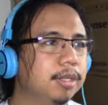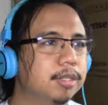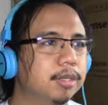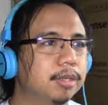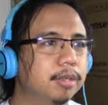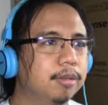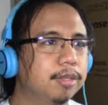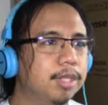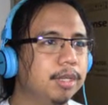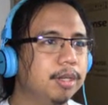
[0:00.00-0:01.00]
It's a
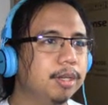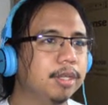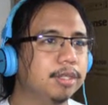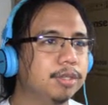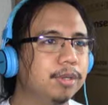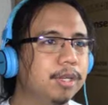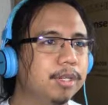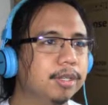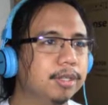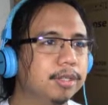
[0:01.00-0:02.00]
Thursday night and Julia
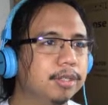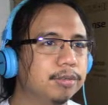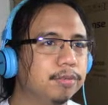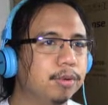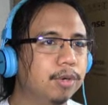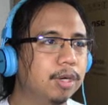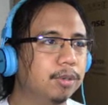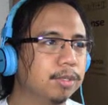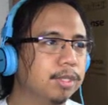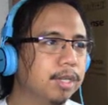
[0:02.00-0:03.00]
is four
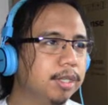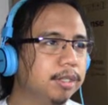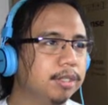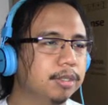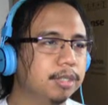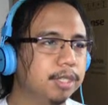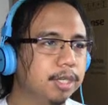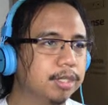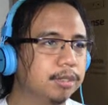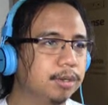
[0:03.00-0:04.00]
hours late. She
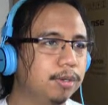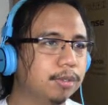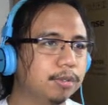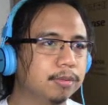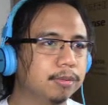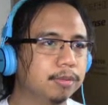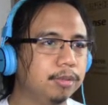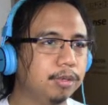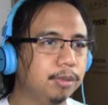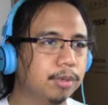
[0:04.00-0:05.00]
doesn't call.
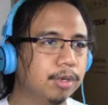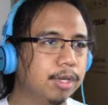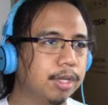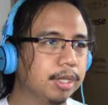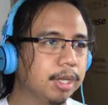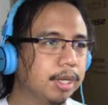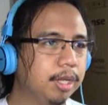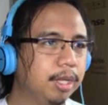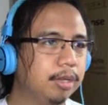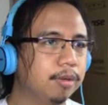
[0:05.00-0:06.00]
You're worried and getting
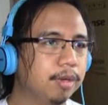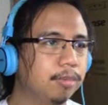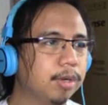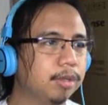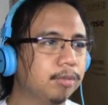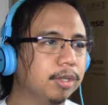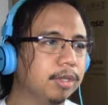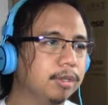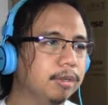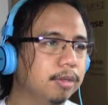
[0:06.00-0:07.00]
angrier by the
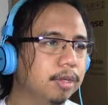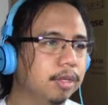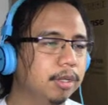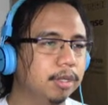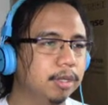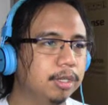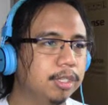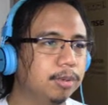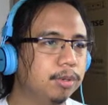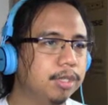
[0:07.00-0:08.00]
minute.
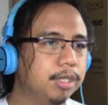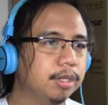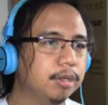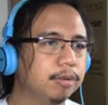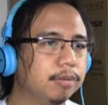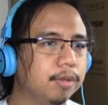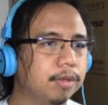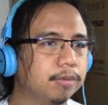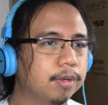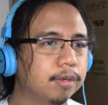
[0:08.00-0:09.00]
She walks in after
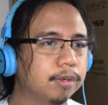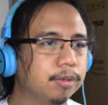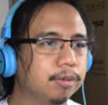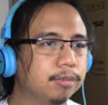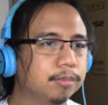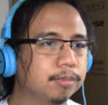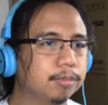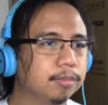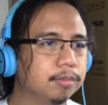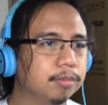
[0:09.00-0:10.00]
you've gone home.
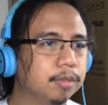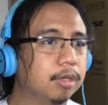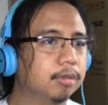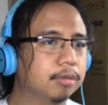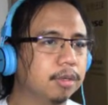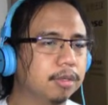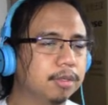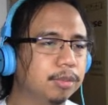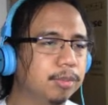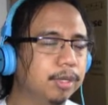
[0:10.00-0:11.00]
Uh, gone
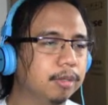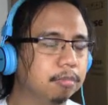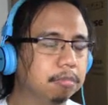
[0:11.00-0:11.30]
to bed.